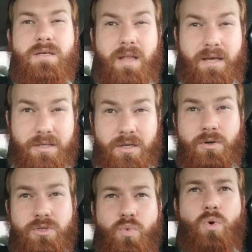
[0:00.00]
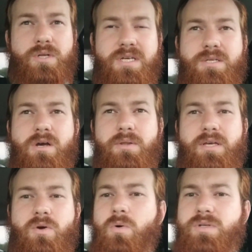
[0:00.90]
get, like goes towards Esau, and like
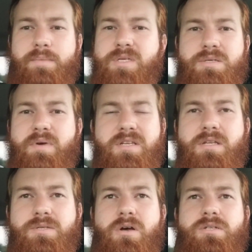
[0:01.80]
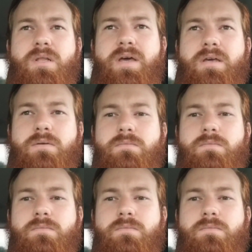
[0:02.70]
the whole time he's expecting Esau to like,